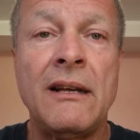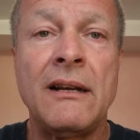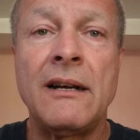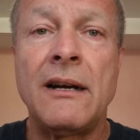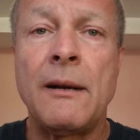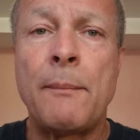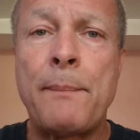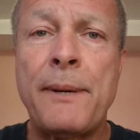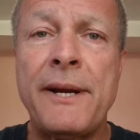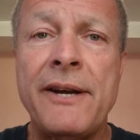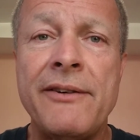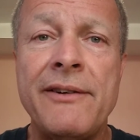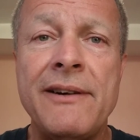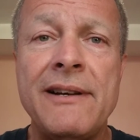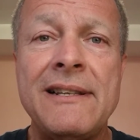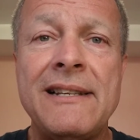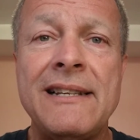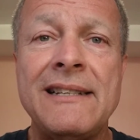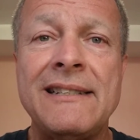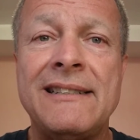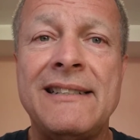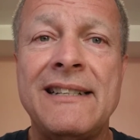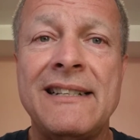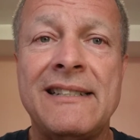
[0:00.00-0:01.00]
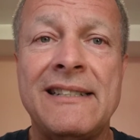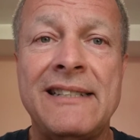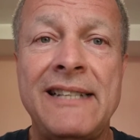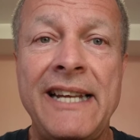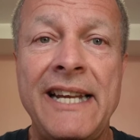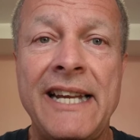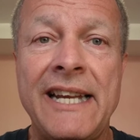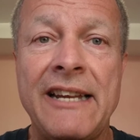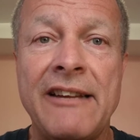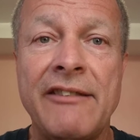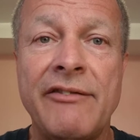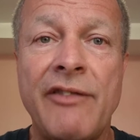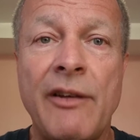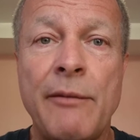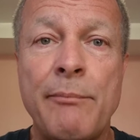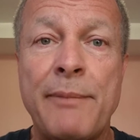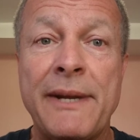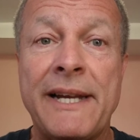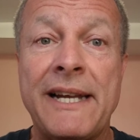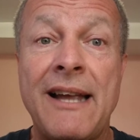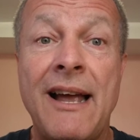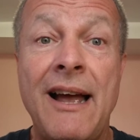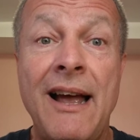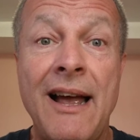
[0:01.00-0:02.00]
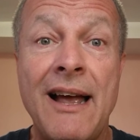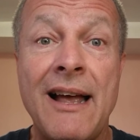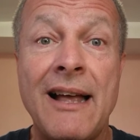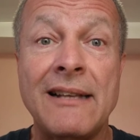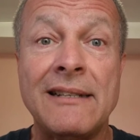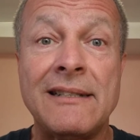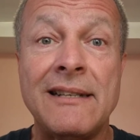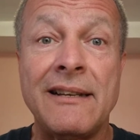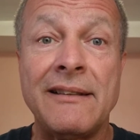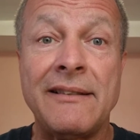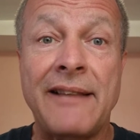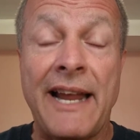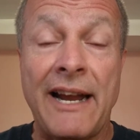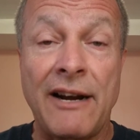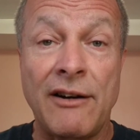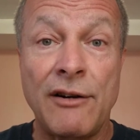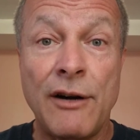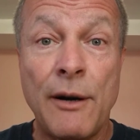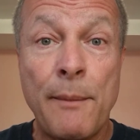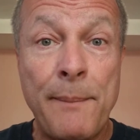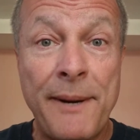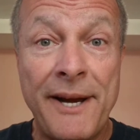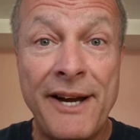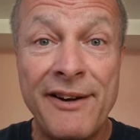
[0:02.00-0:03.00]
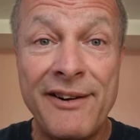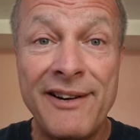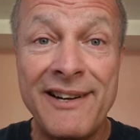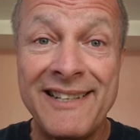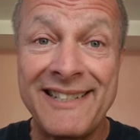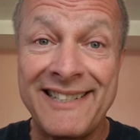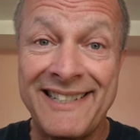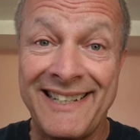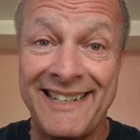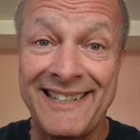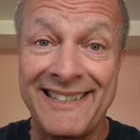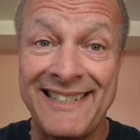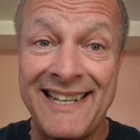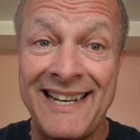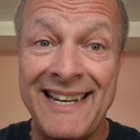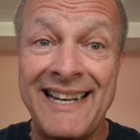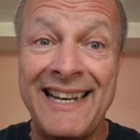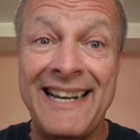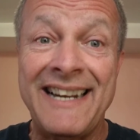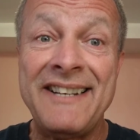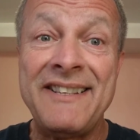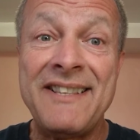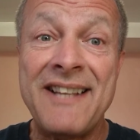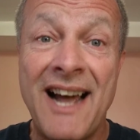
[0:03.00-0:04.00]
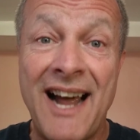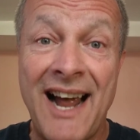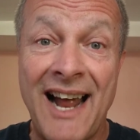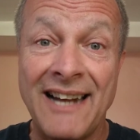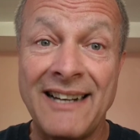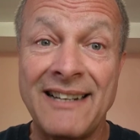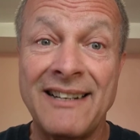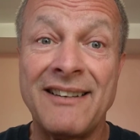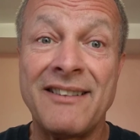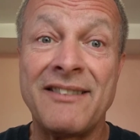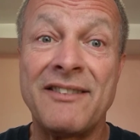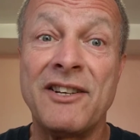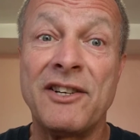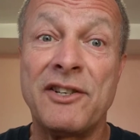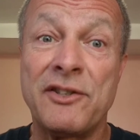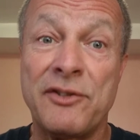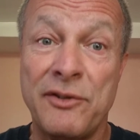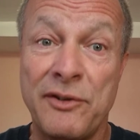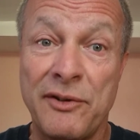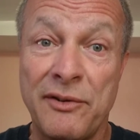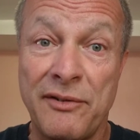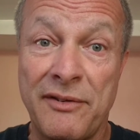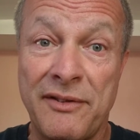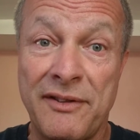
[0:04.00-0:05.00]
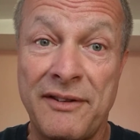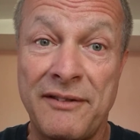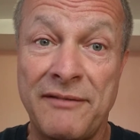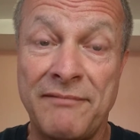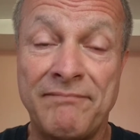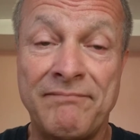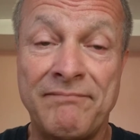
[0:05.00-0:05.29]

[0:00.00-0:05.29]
Appearances deceive because they are appearances and not the truth.